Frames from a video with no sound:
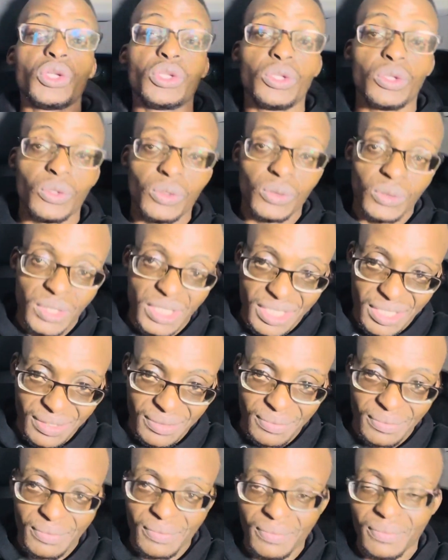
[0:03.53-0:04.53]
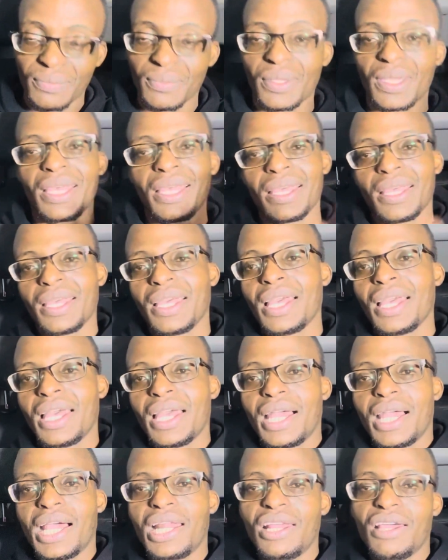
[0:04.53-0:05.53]
clothes.
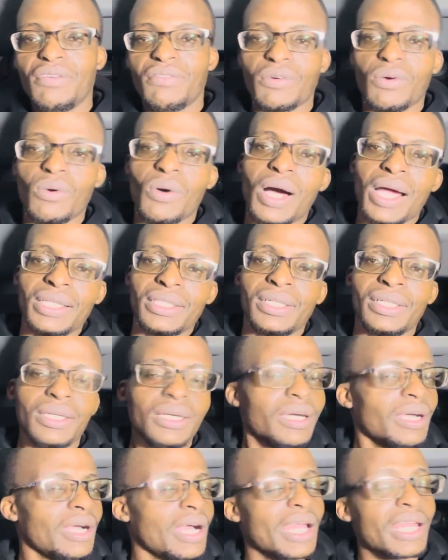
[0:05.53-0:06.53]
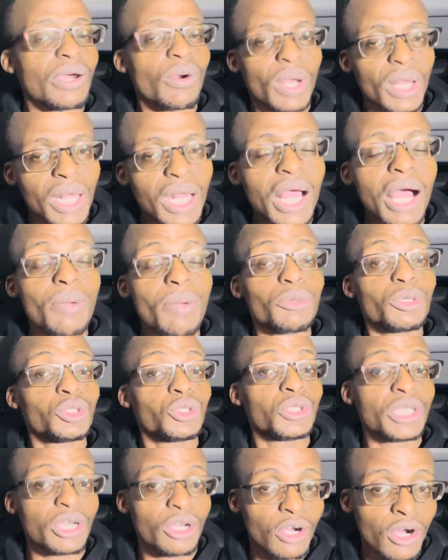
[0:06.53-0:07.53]
Hello, everyone, and I welcome you
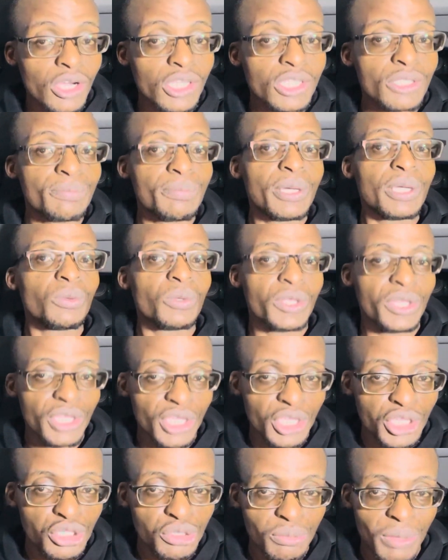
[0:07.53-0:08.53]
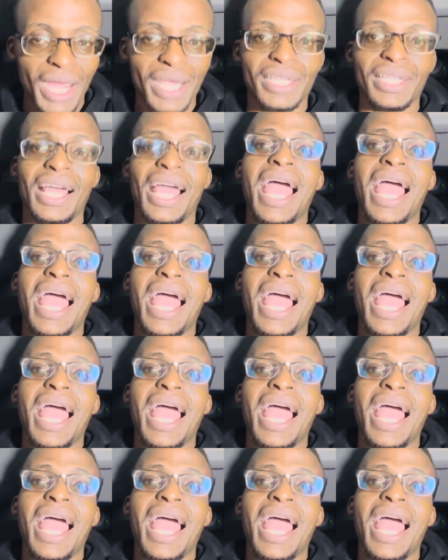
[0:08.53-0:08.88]
to the Gospel with Ishmael.